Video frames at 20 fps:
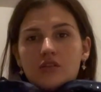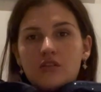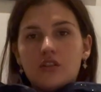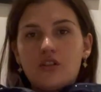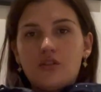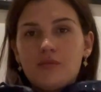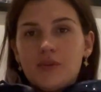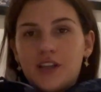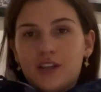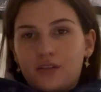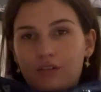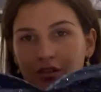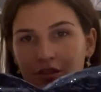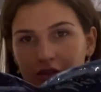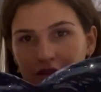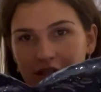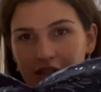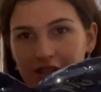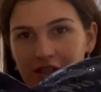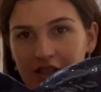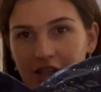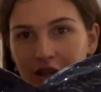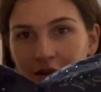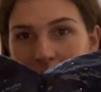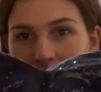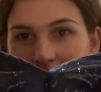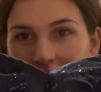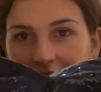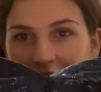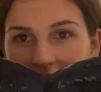Oh my gosh, it's so
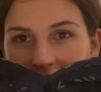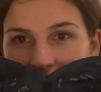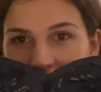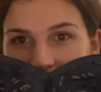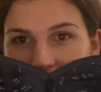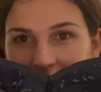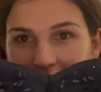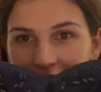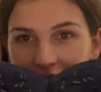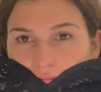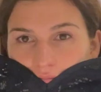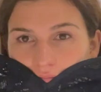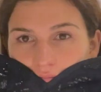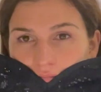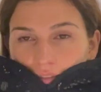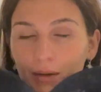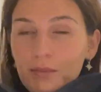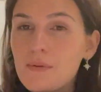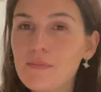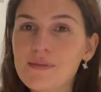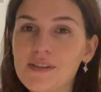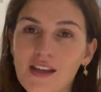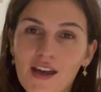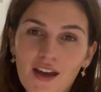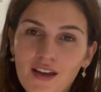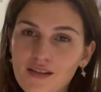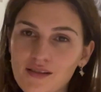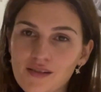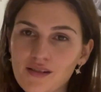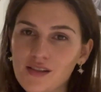midnight. I'm
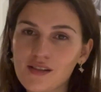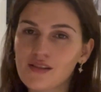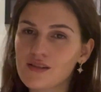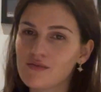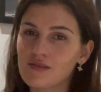obsessed, it's